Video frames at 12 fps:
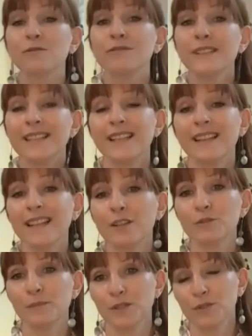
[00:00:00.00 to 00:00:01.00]
really
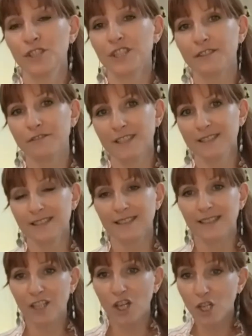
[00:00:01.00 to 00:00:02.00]
allowed me to shift it and
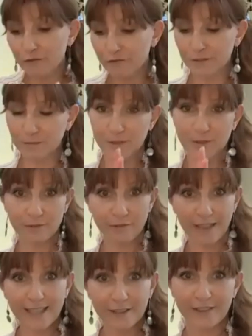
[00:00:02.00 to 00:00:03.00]
then go from
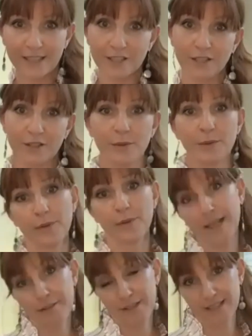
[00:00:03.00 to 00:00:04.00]
surviving to
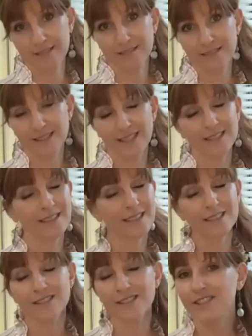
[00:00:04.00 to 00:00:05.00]
thriving. And it
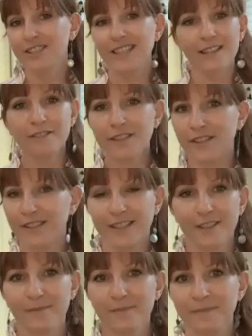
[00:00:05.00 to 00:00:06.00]
has changed
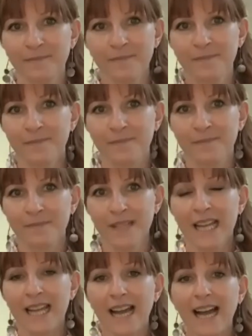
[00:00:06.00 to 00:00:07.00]
everything.
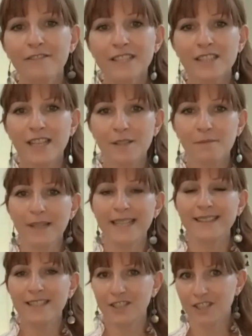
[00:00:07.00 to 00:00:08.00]
After I
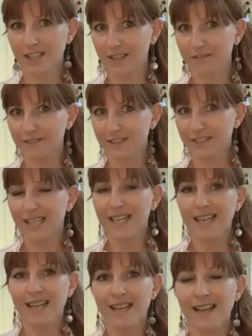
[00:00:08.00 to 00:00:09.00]
made that shift,
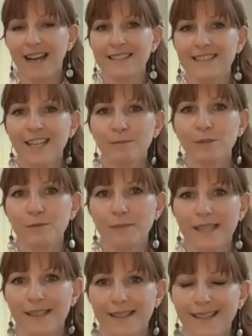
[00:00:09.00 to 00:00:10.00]
I doubled
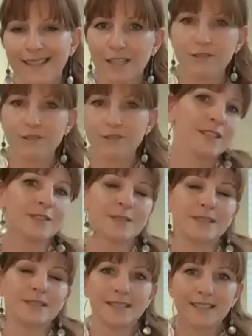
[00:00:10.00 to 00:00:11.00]
my account value
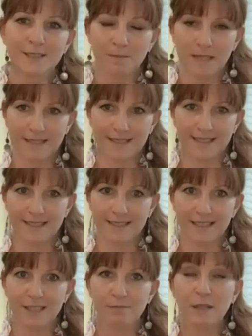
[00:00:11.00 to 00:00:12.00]
in 6 months,
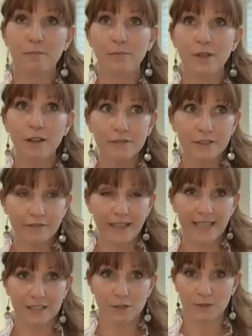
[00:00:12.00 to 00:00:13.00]
and my profit
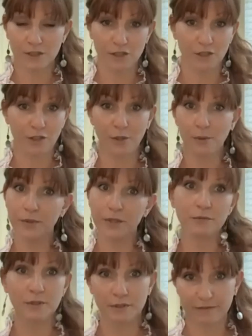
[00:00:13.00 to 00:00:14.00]
factor was just through the
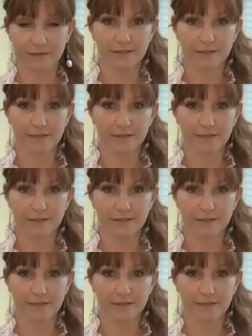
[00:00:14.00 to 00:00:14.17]
roof.